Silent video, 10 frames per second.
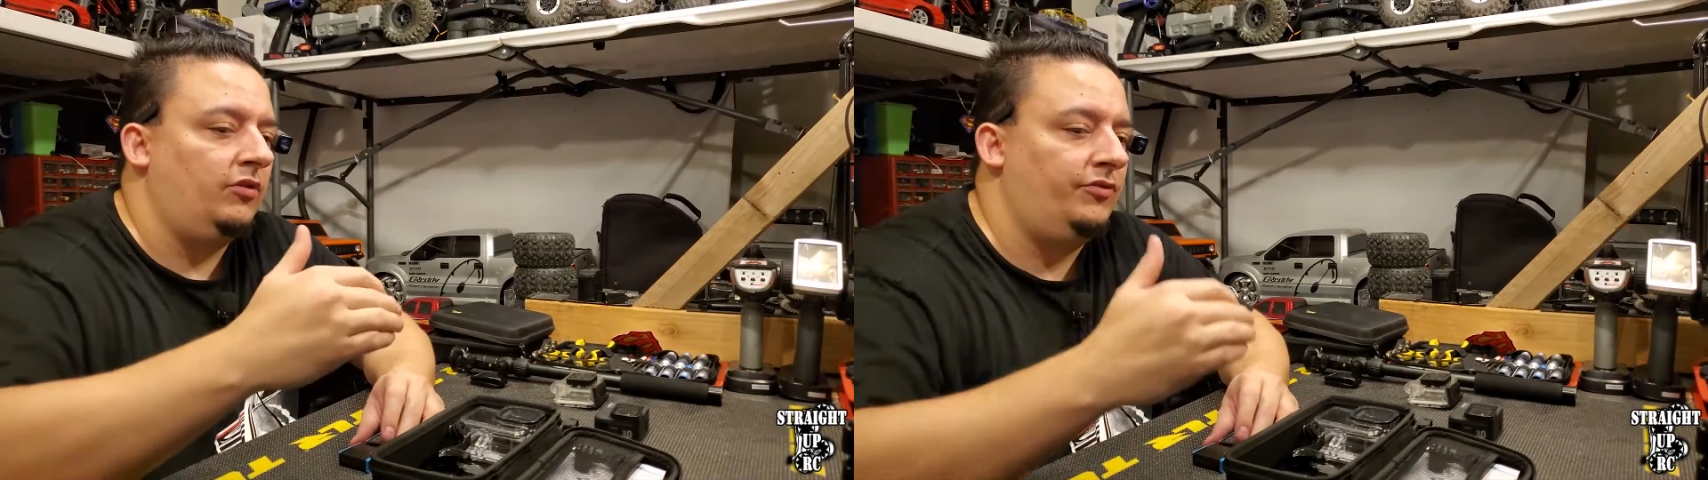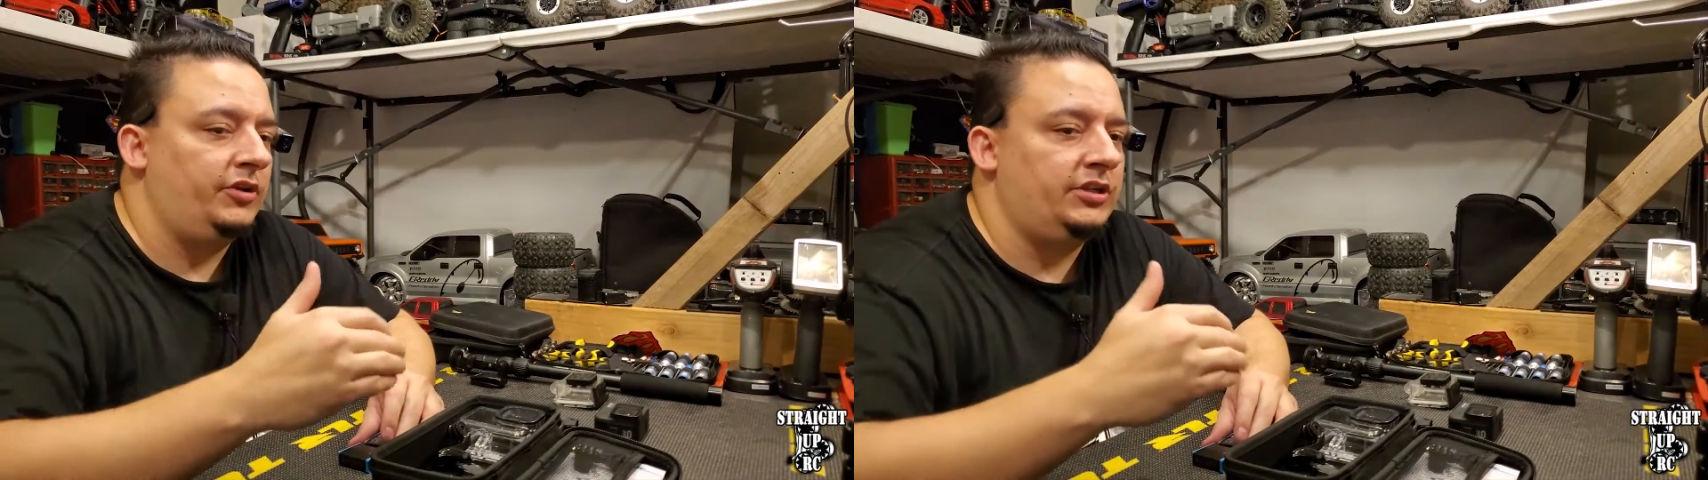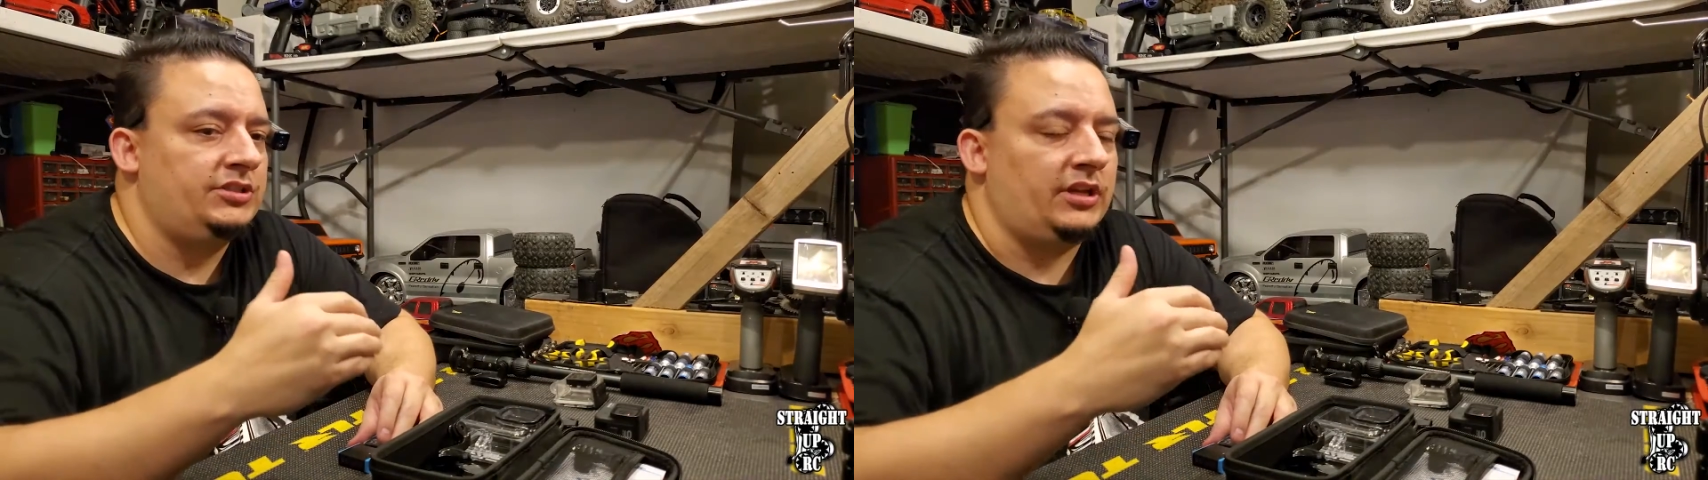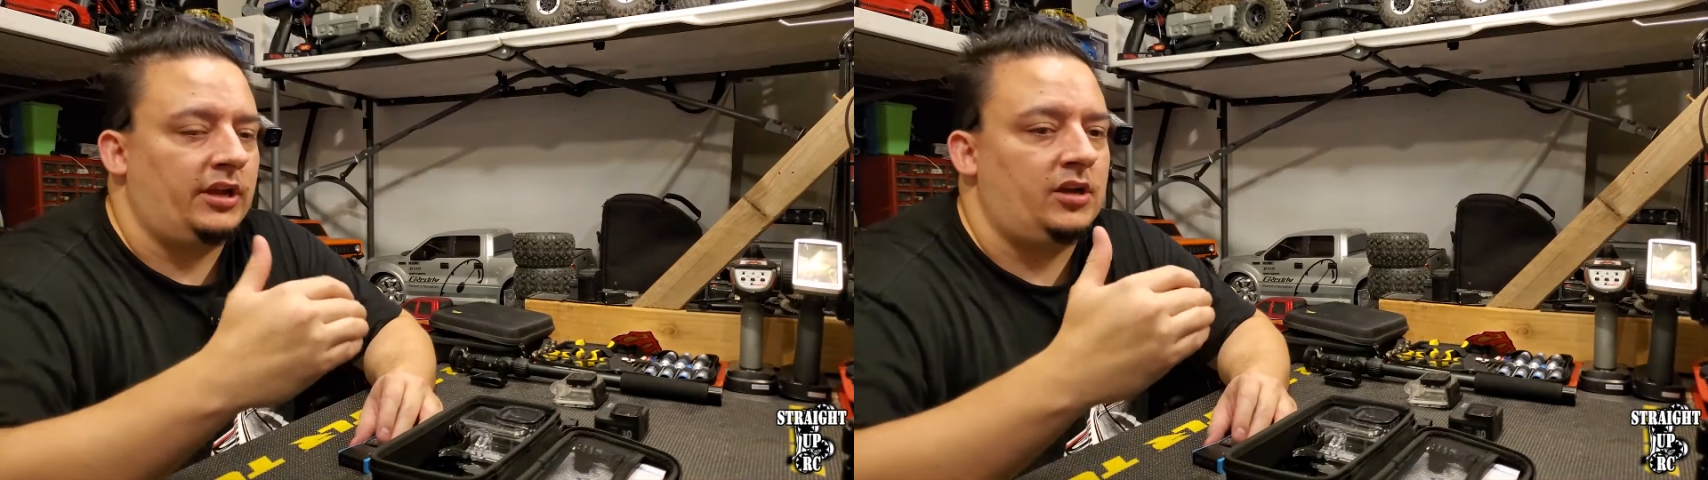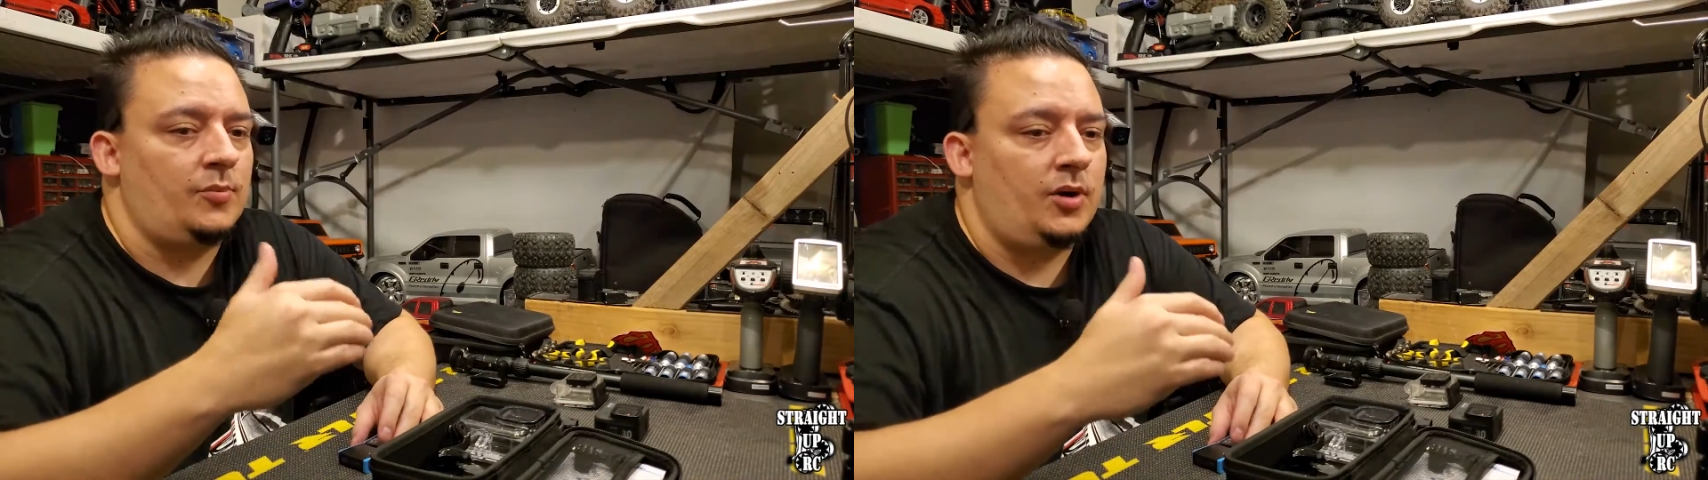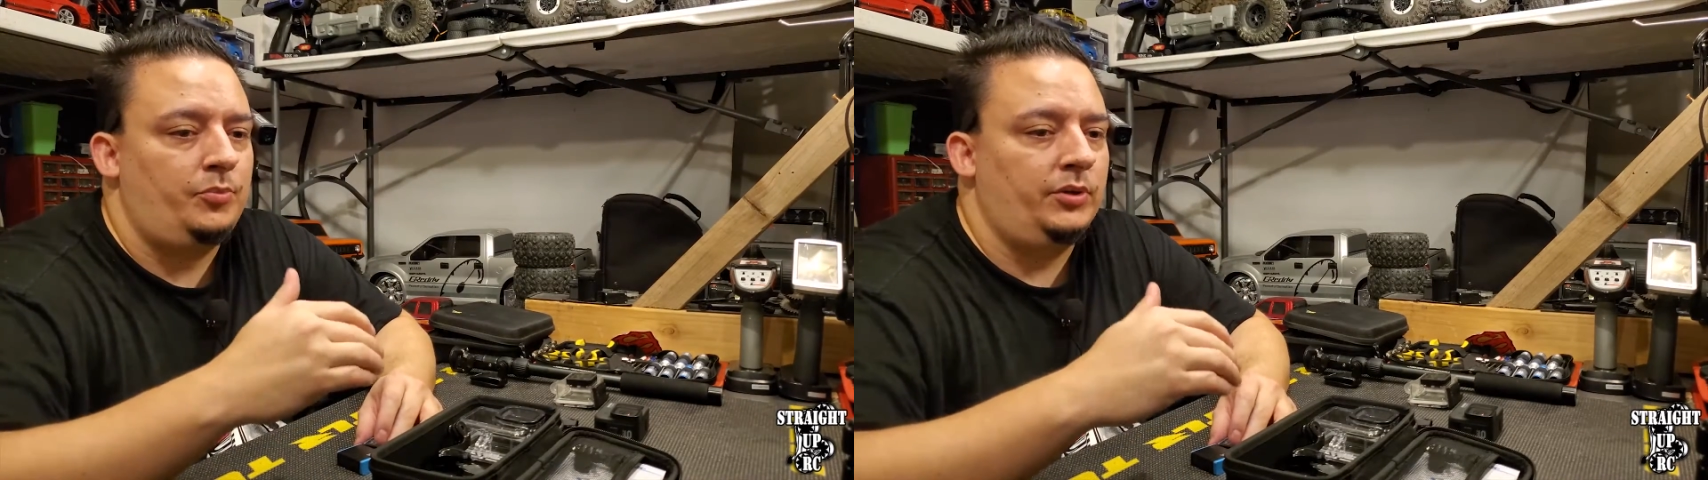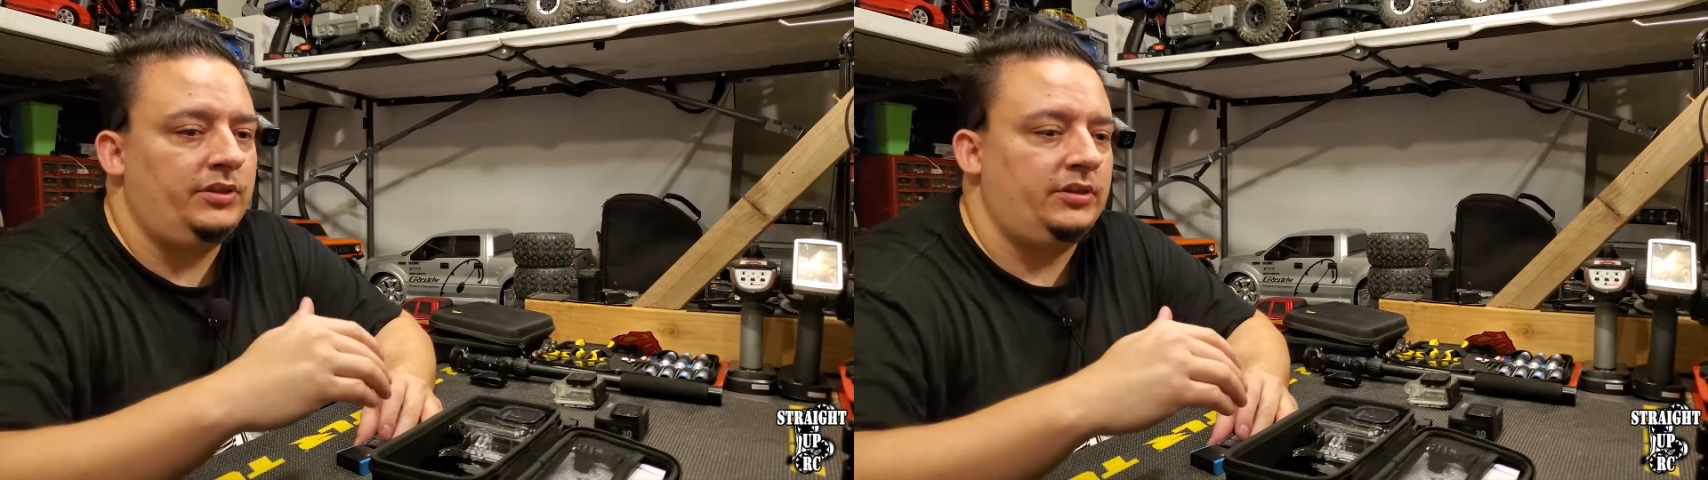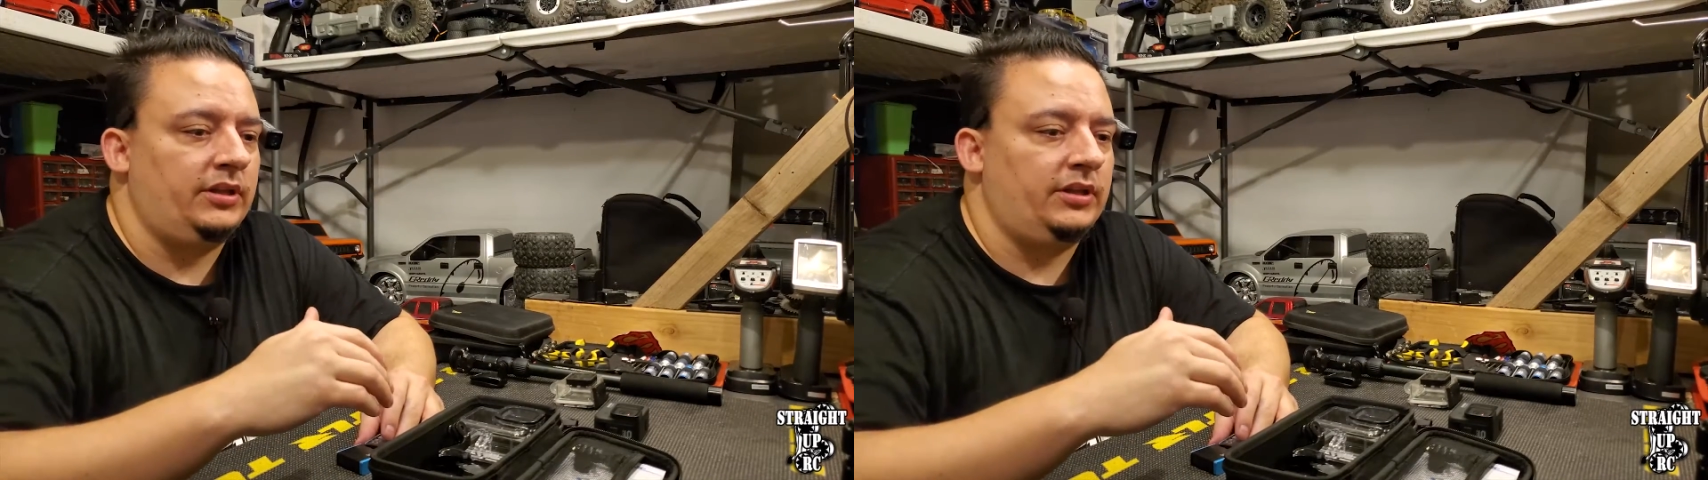footage that I come up with